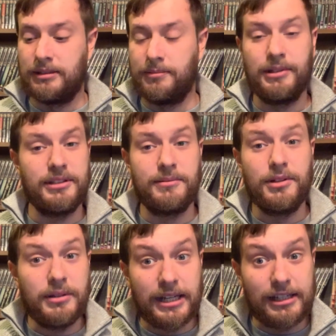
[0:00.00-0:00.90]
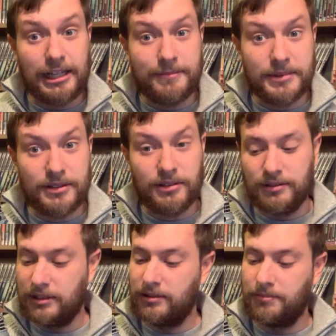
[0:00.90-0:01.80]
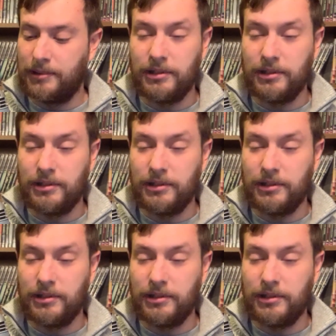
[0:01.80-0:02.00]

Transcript: put some new headlamps on and put